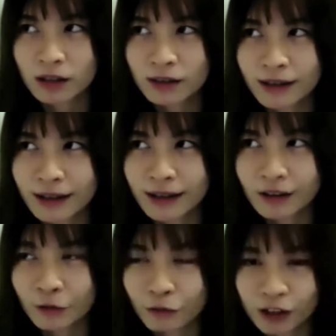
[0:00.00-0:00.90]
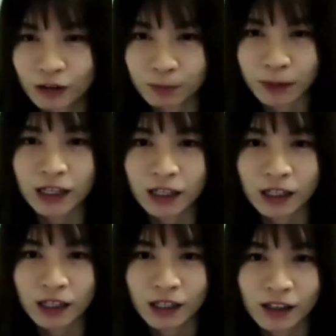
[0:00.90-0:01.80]
like a fixed pay
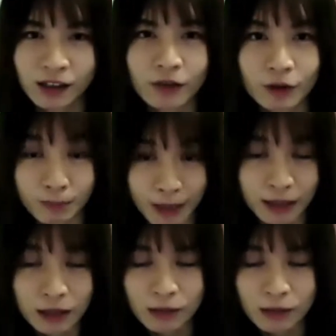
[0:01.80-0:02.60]
every month.